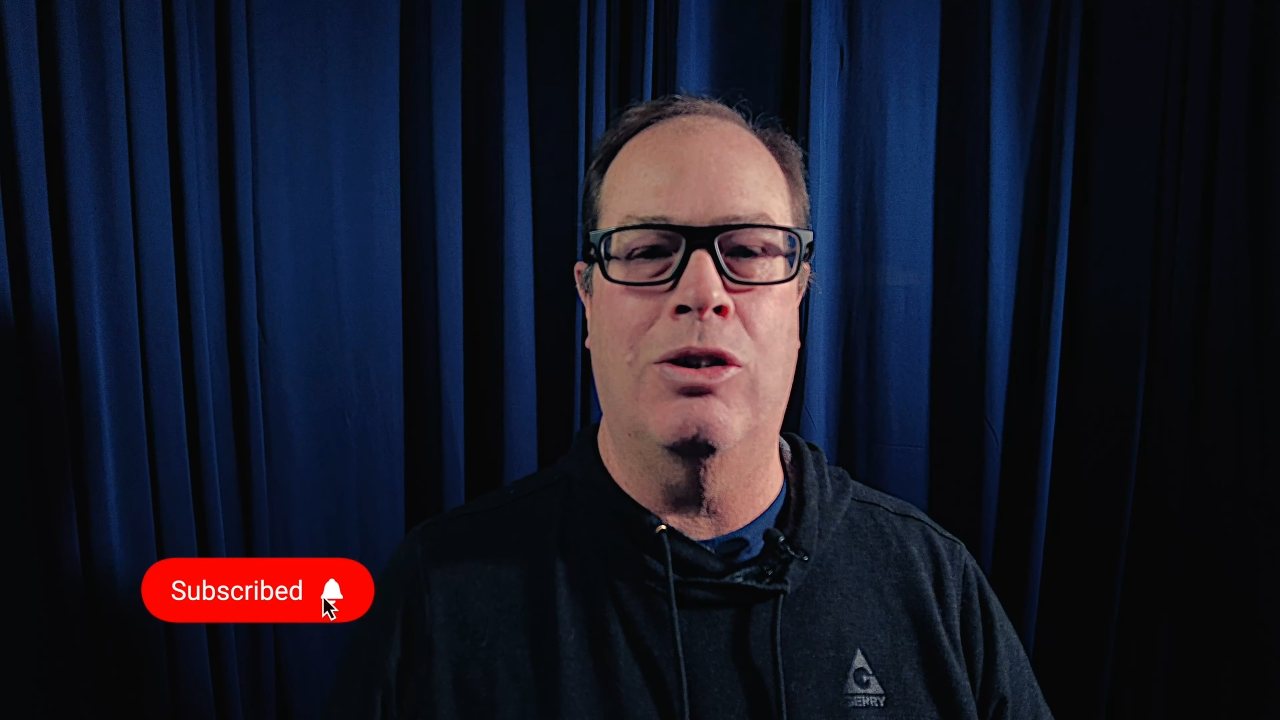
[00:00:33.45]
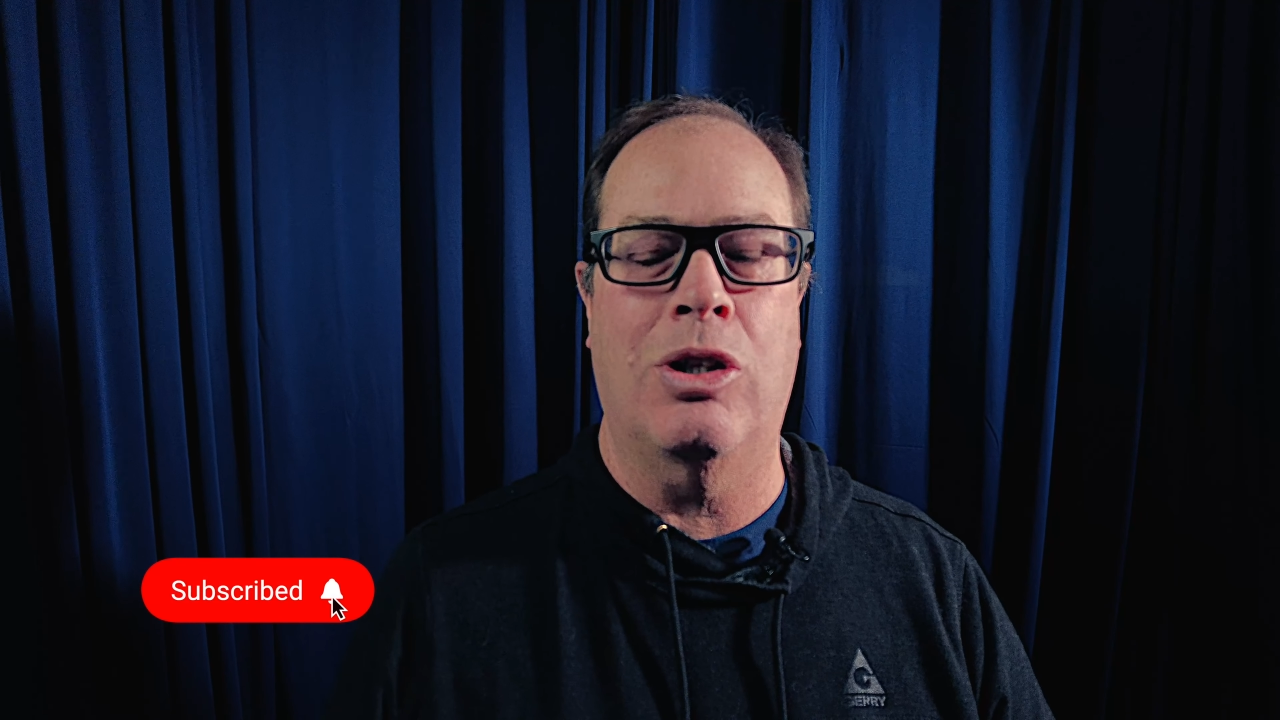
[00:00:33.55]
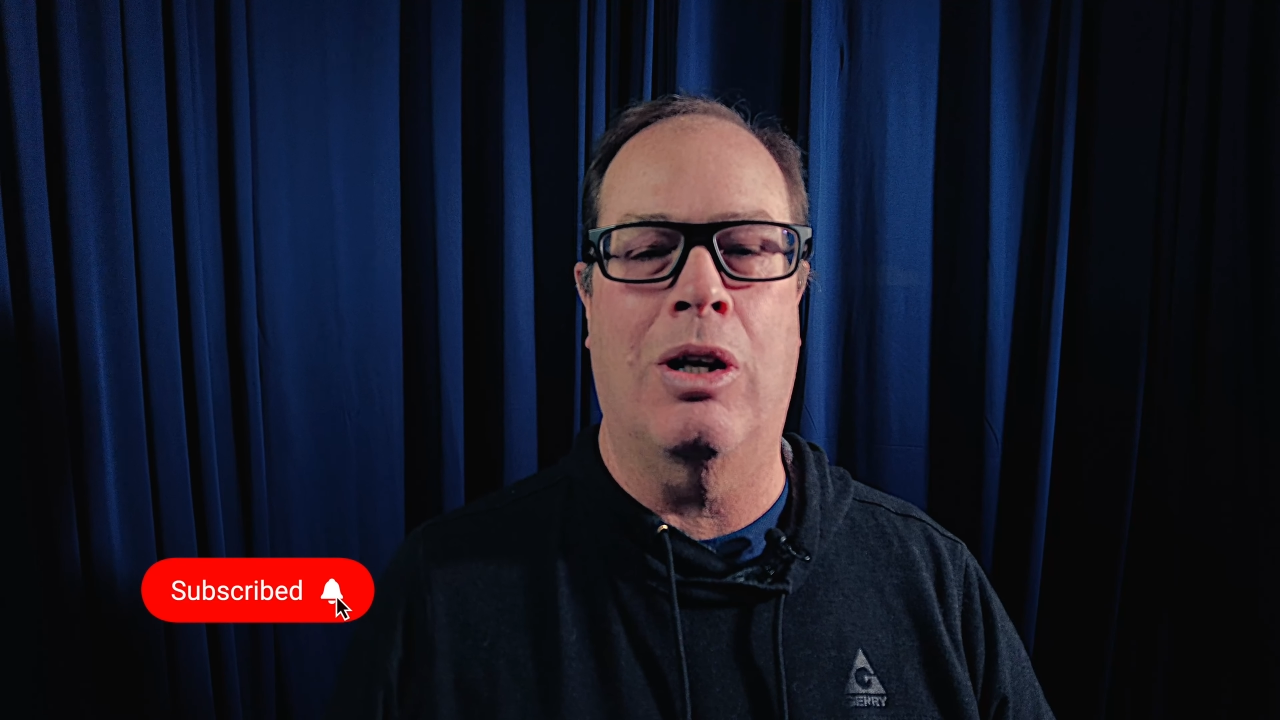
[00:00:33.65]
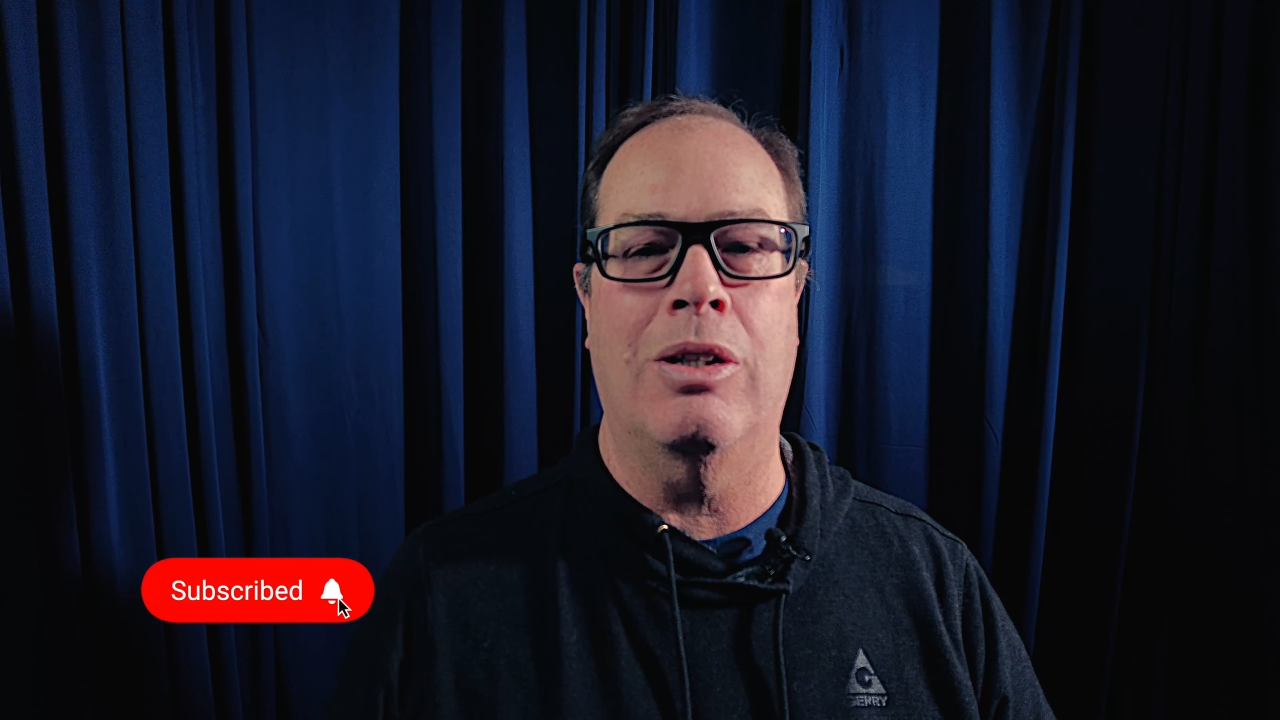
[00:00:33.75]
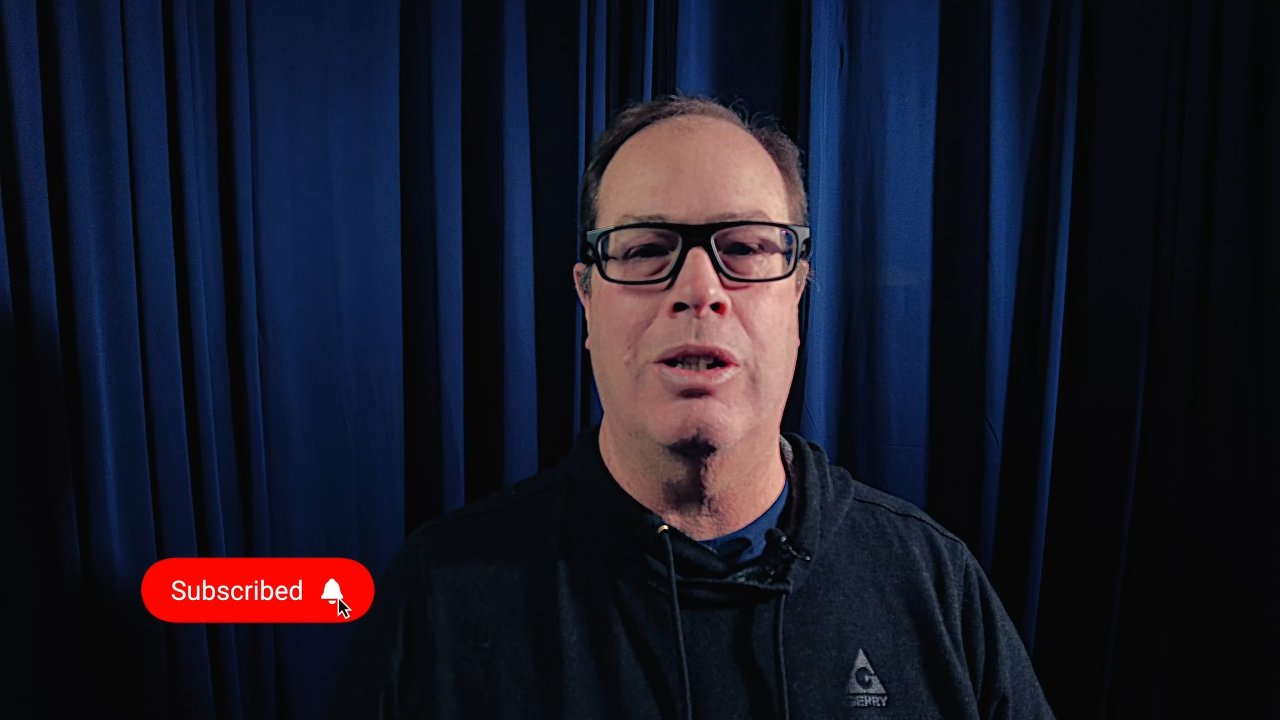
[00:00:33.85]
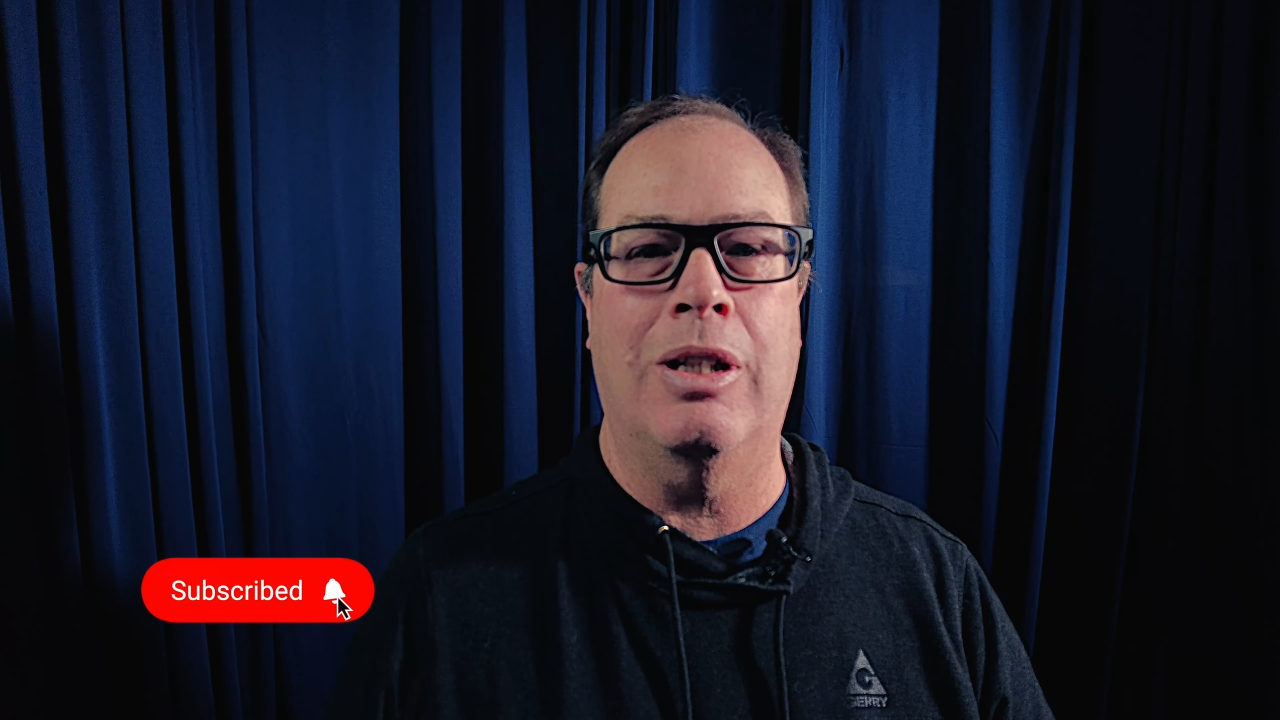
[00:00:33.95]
charging